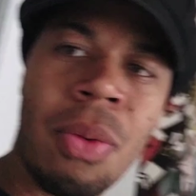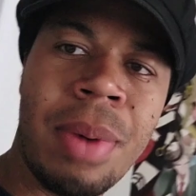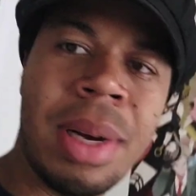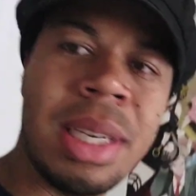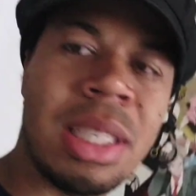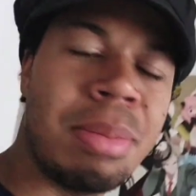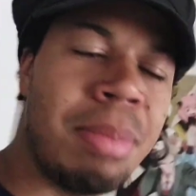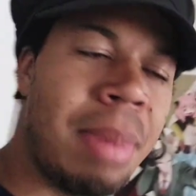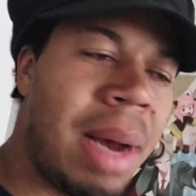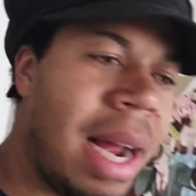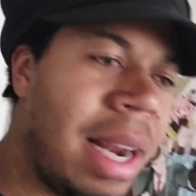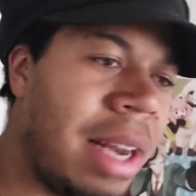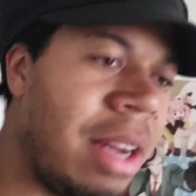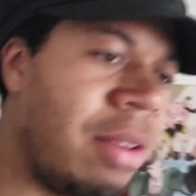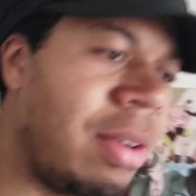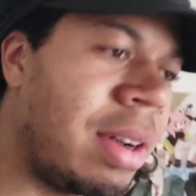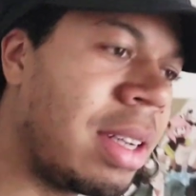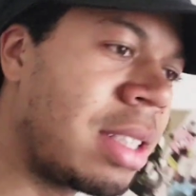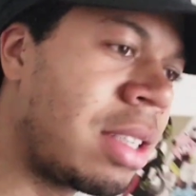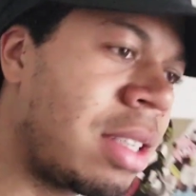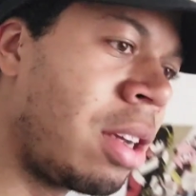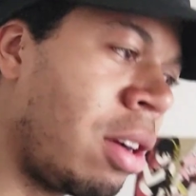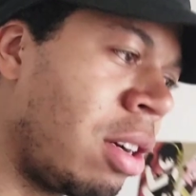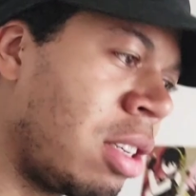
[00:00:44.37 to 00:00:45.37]
Which, mind you,
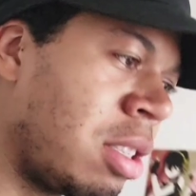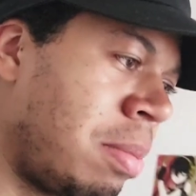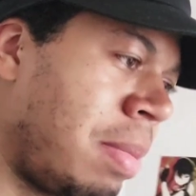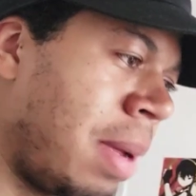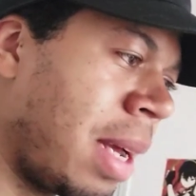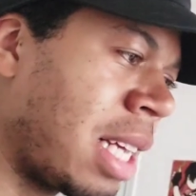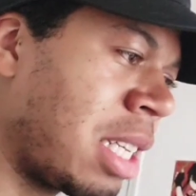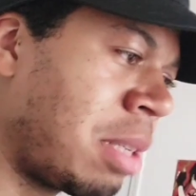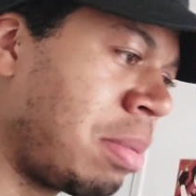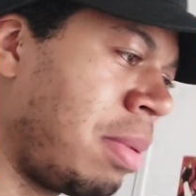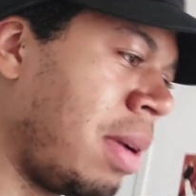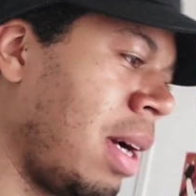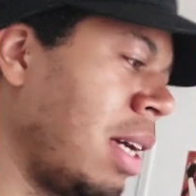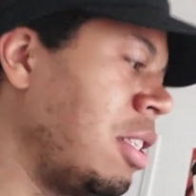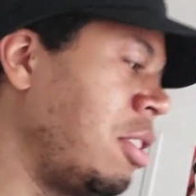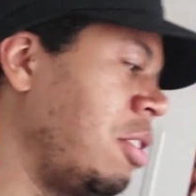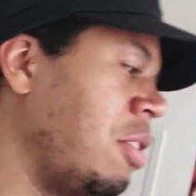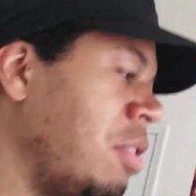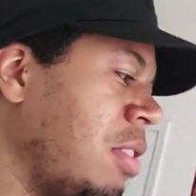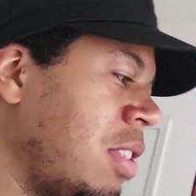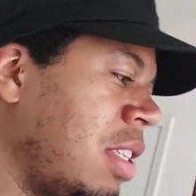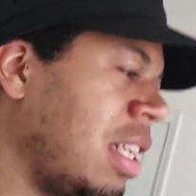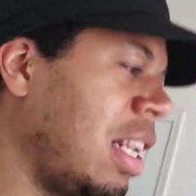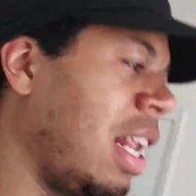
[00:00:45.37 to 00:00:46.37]
this girl's biggest
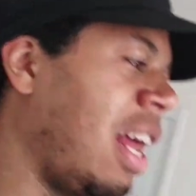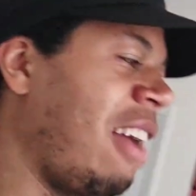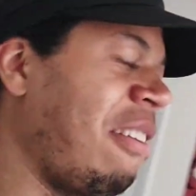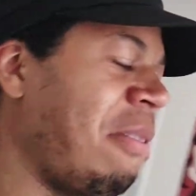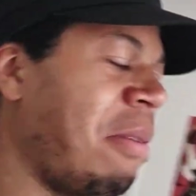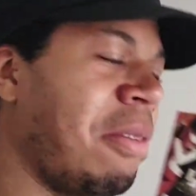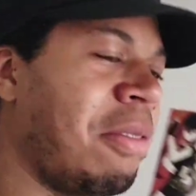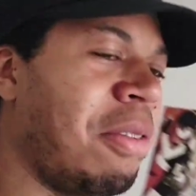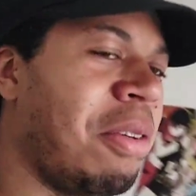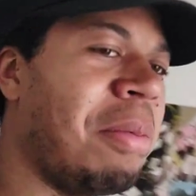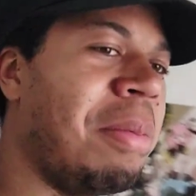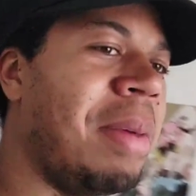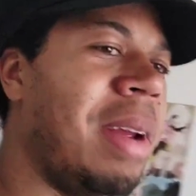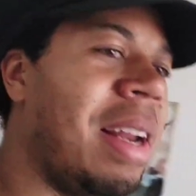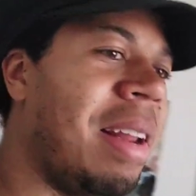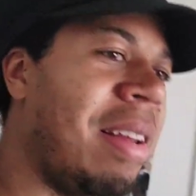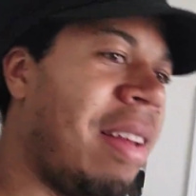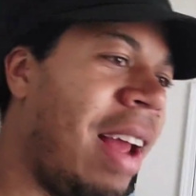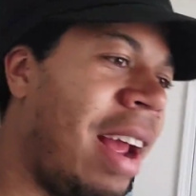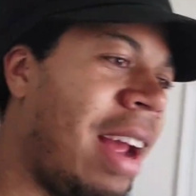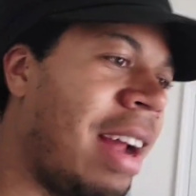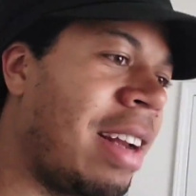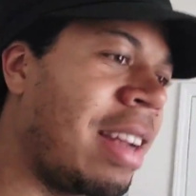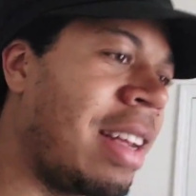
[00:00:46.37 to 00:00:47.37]
pleasures in life before
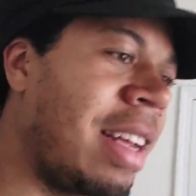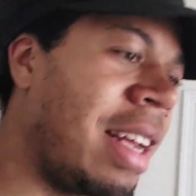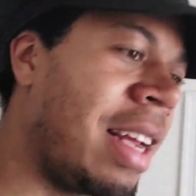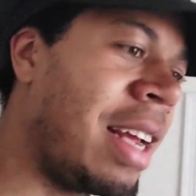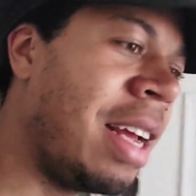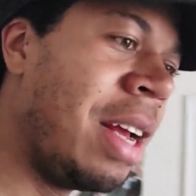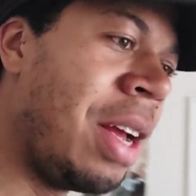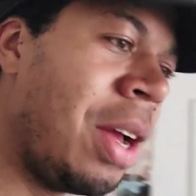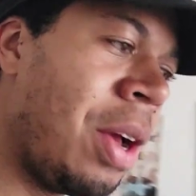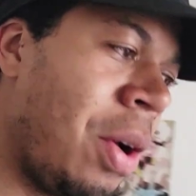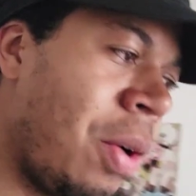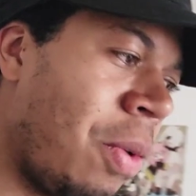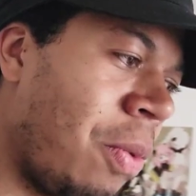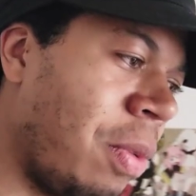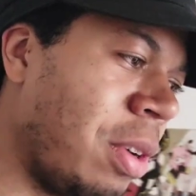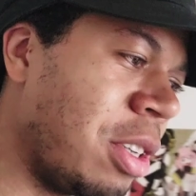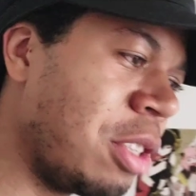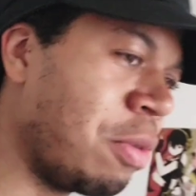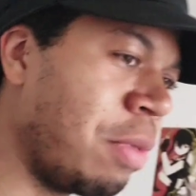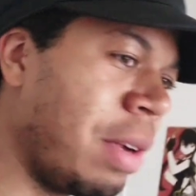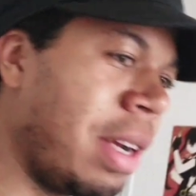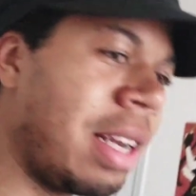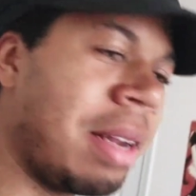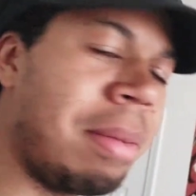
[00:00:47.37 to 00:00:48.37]
meeting Andy
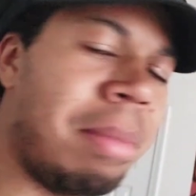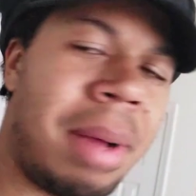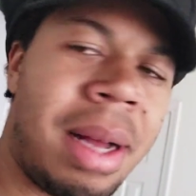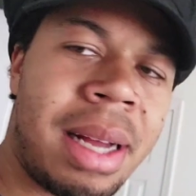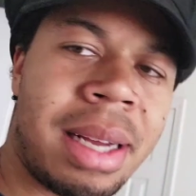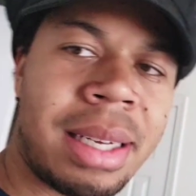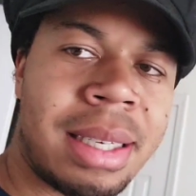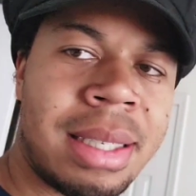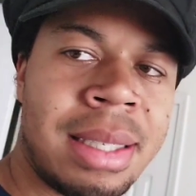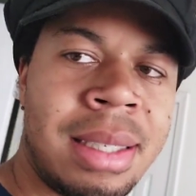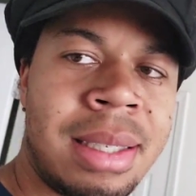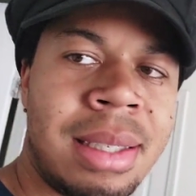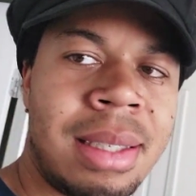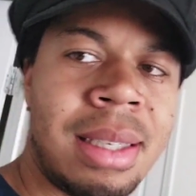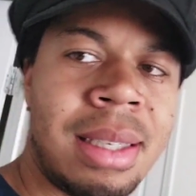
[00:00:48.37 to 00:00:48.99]
was reading manga.